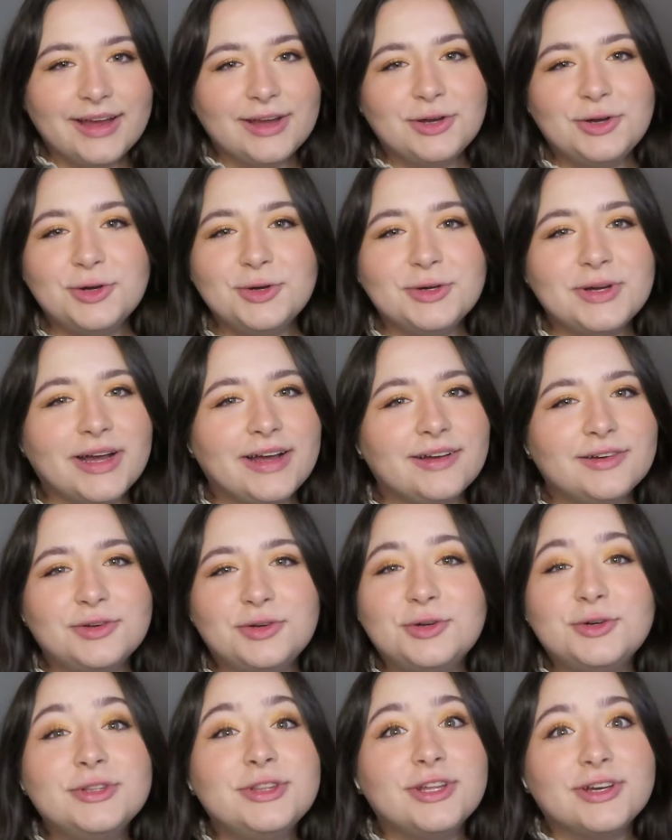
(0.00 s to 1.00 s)

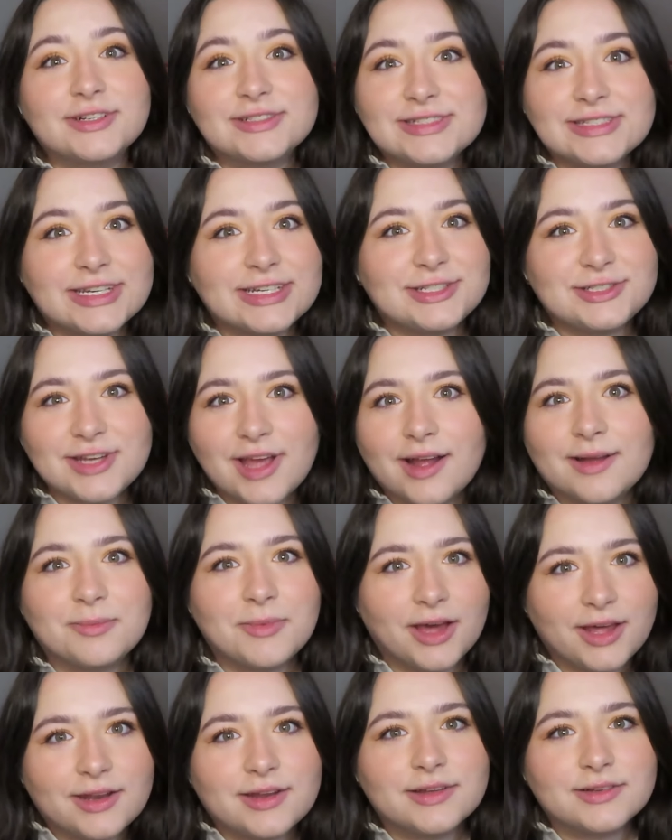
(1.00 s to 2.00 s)
Who looks like Jack
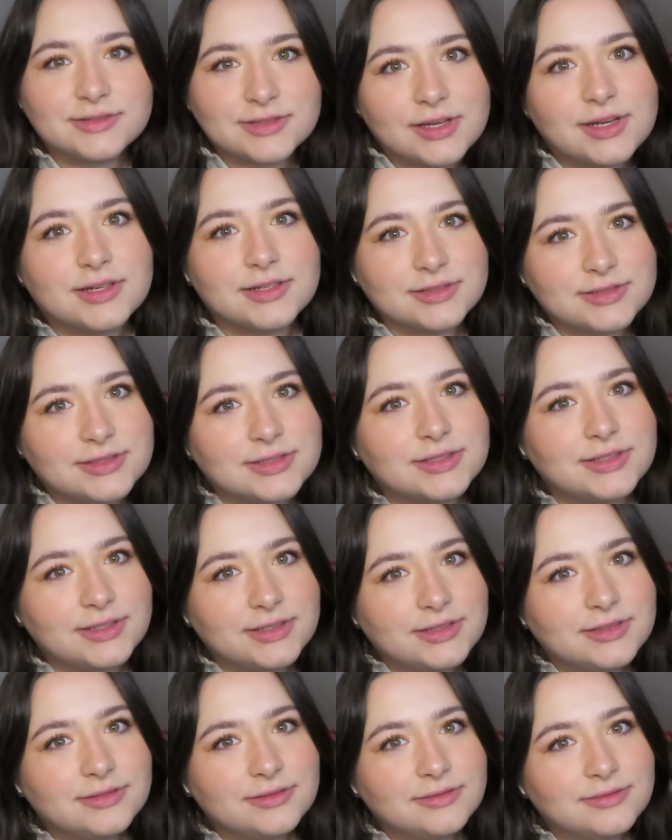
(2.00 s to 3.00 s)
Maddox,
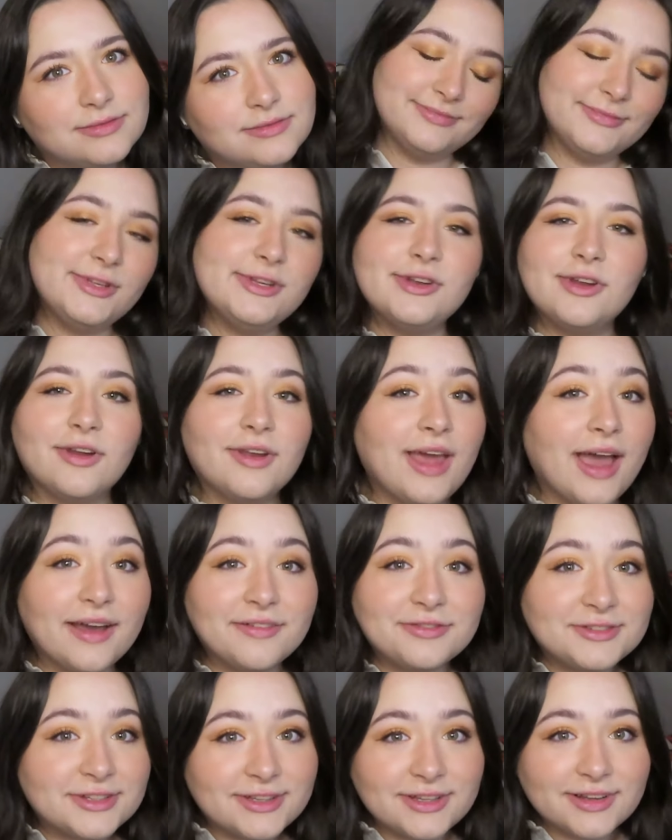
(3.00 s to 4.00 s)
honestly? You don't
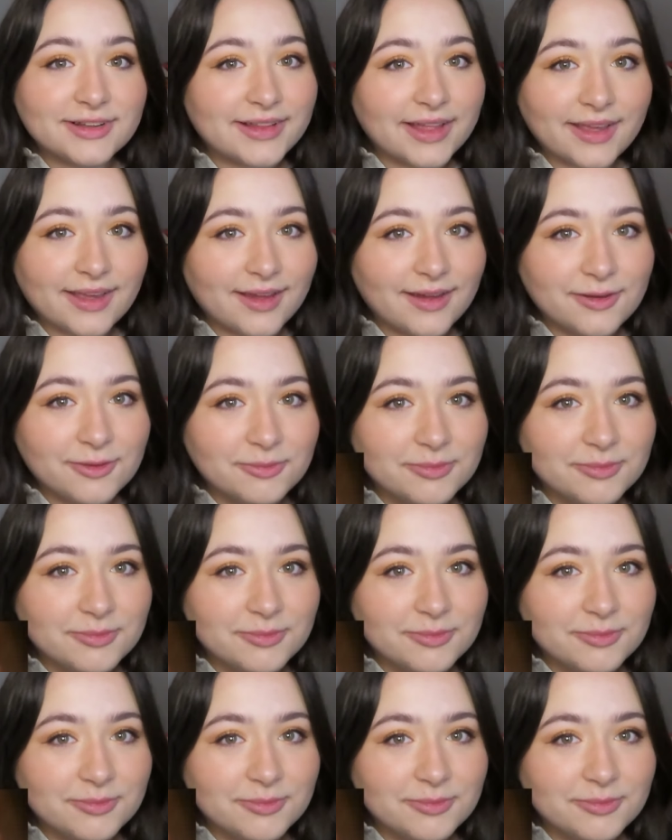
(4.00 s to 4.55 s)
have to look like him.